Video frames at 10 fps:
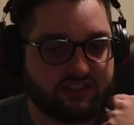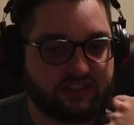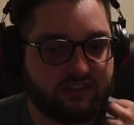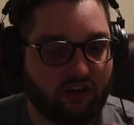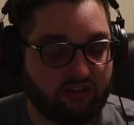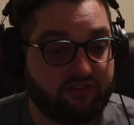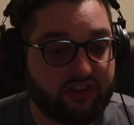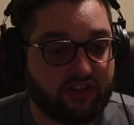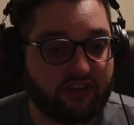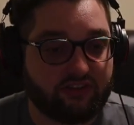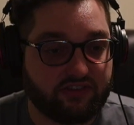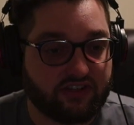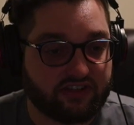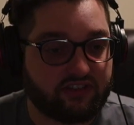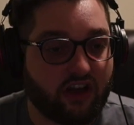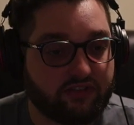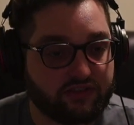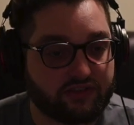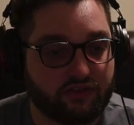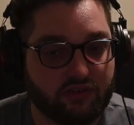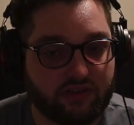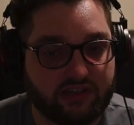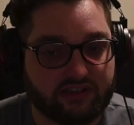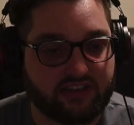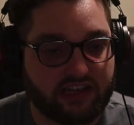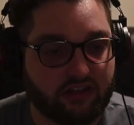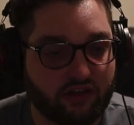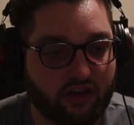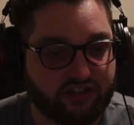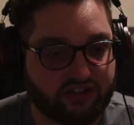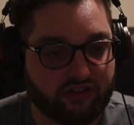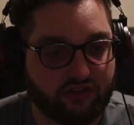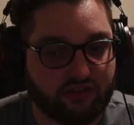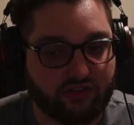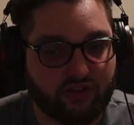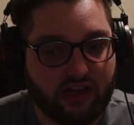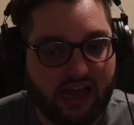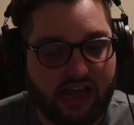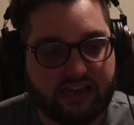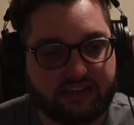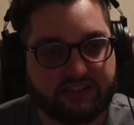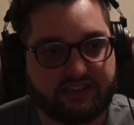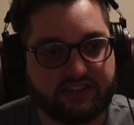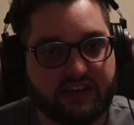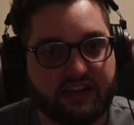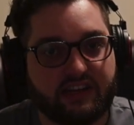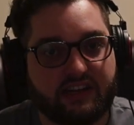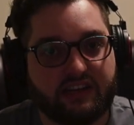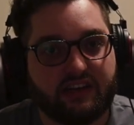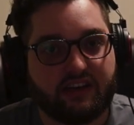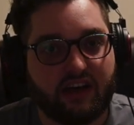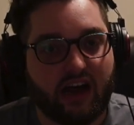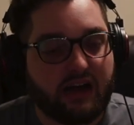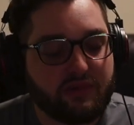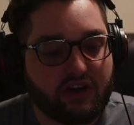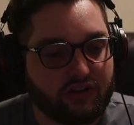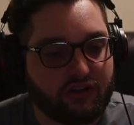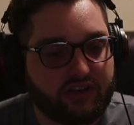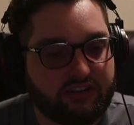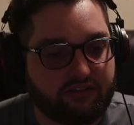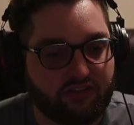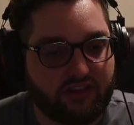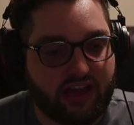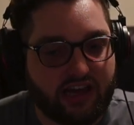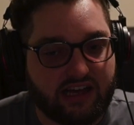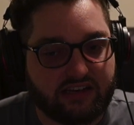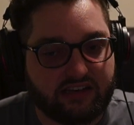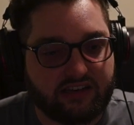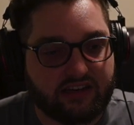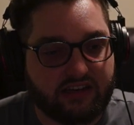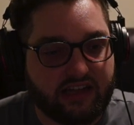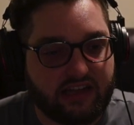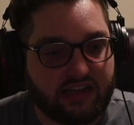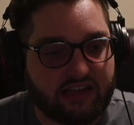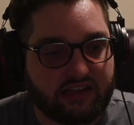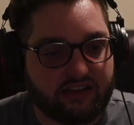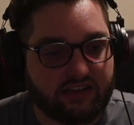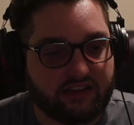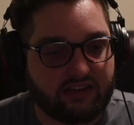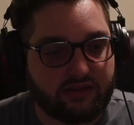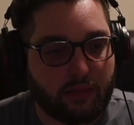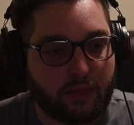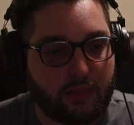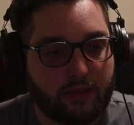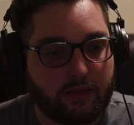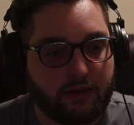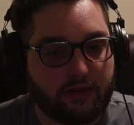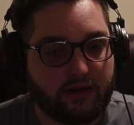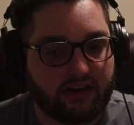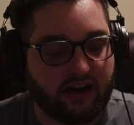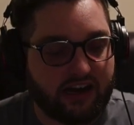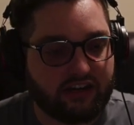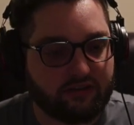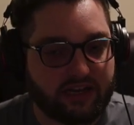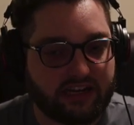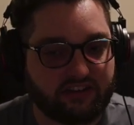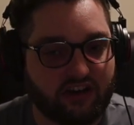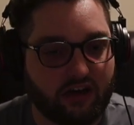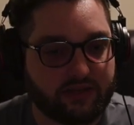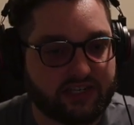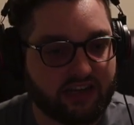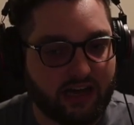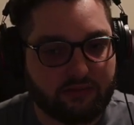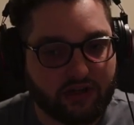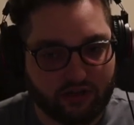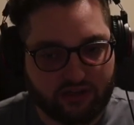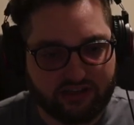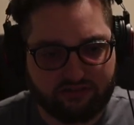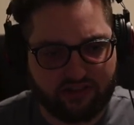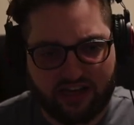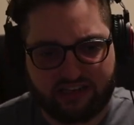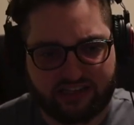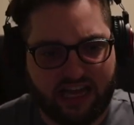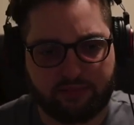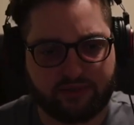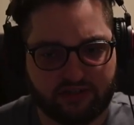are philosophical and psychological, and I'm not looking for that in an Iron Man comic. I'm not looking for that in a Captain